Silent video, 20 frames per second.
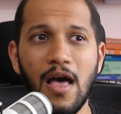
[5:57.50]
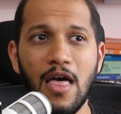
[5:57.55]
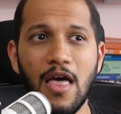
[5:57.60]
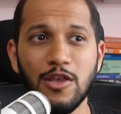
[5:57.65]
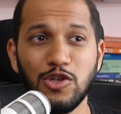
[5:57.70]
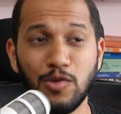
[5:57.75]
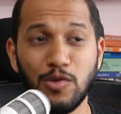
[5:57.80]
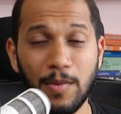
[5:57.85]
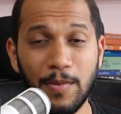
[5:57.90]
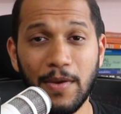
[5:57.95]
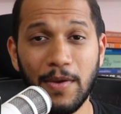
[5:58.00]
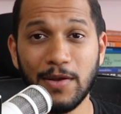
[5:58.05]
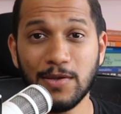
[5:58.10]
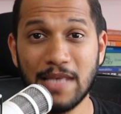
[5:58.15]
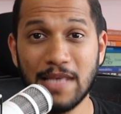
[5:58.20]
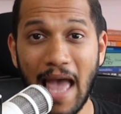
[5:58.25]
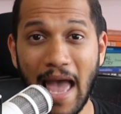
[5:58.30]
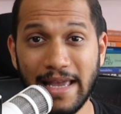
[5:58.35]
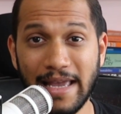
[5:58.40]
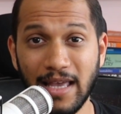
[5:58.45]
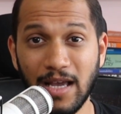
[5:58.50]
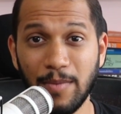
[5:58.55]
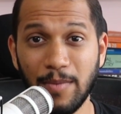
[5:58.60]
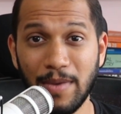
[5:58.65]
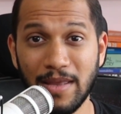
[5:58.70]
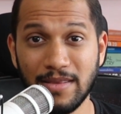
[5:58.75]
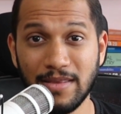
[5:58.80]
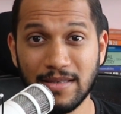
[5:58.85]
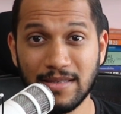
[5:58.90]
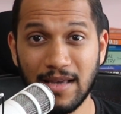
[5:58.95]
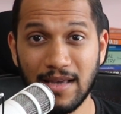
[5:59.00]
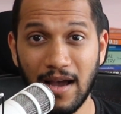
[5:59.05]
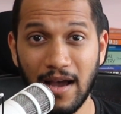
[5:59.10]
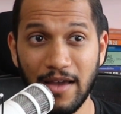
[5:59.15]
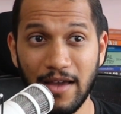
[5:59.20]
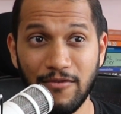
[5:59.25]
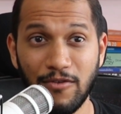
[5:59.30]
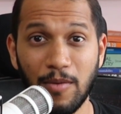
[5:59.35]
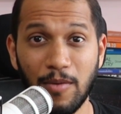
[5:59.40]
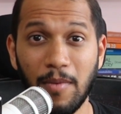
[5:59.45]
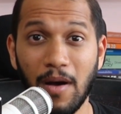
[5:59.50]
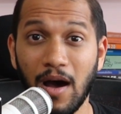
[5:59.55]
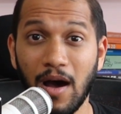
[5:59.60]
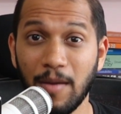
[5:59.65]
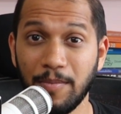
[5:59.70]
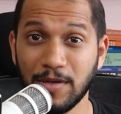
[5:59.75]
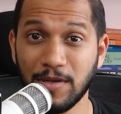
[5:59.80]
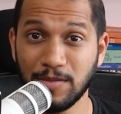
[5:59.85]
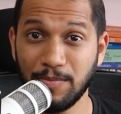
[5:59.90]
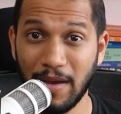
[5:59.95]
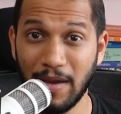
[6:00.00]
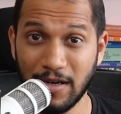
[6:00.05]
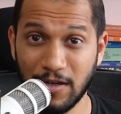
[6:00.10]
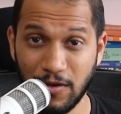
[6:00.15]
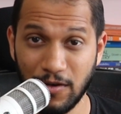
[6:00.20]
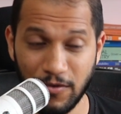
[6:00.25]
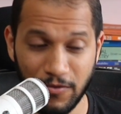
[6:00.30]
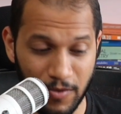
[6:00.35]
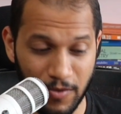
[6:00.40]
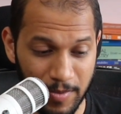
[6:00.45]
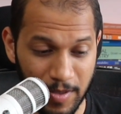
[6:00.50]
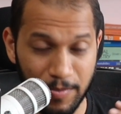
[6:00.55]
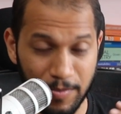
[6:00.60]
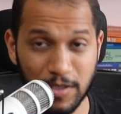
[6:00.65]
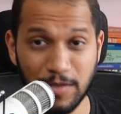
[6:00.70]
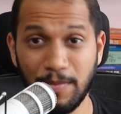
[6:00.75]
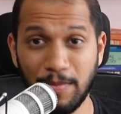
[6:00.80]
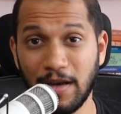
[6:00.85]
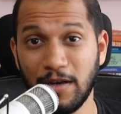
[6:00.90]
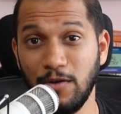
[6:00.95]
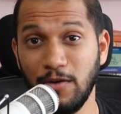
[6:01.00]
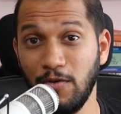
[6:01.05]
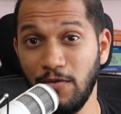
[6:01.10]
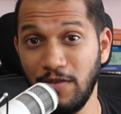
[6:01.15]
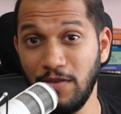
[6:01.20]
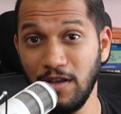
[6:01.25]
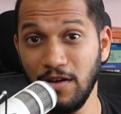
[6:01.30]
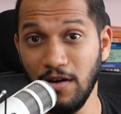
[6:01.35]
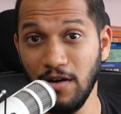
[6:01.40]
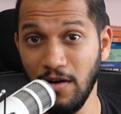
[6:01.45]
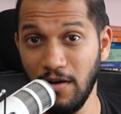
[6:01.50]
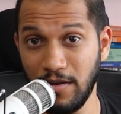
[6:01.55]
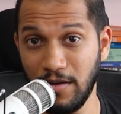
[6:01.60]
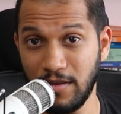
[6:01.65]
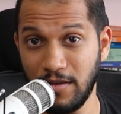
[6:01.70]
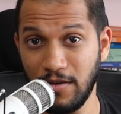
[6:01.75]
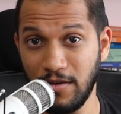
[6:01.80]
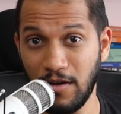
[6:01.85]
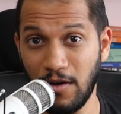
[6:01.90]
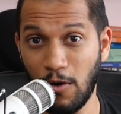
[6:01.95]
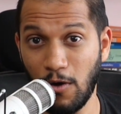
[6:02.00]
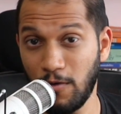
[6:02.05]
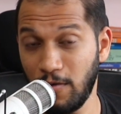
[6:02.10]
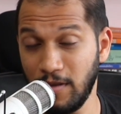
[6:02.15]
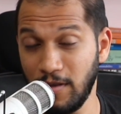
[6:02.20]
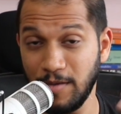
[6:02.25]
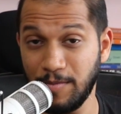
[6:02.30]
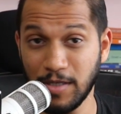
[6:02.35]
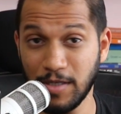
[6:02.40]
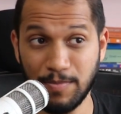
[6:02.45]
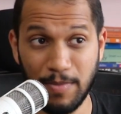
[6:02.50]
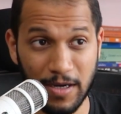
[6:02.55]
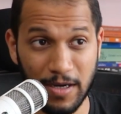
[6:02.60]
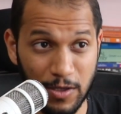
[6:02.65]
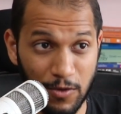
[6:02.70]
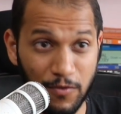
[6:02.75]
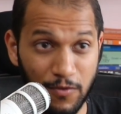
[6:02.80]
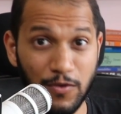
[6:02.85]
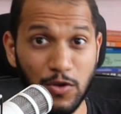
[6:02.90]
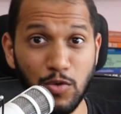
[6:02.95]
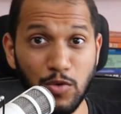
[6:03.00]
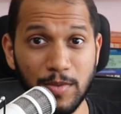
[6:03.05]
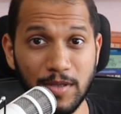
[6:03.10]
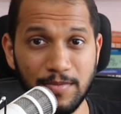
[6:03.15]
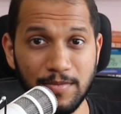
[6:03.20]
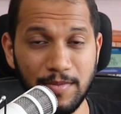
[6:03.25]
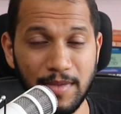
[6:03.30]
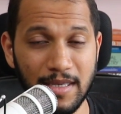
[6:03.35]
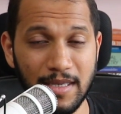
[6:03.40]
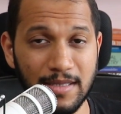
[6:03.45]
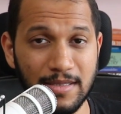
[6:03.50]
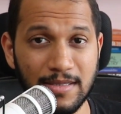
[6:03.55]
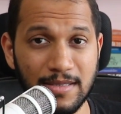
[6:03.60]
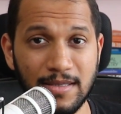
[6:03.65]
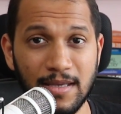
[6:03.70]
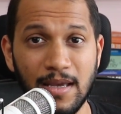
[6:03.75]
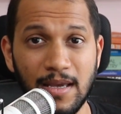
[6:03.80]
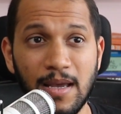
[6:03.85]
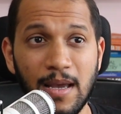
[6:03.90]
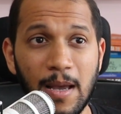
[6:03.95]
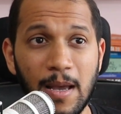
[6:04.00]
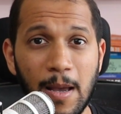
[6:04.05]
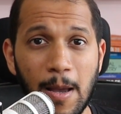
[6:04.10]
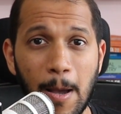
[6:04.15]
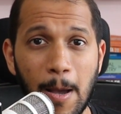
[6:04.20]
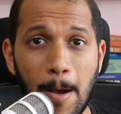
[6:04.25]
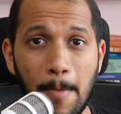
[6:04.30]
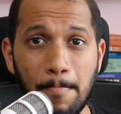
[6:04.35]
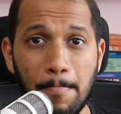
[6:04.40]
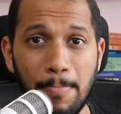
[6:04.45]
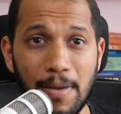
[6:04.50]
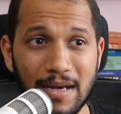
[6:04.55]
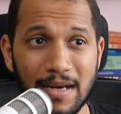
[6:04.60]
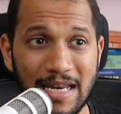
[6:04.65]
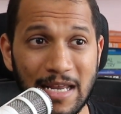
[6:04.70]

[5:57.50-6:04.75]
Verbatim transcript: Superman is hanging up in the sky from our perspective, from the perspective of the earth or the perspective of human beings. But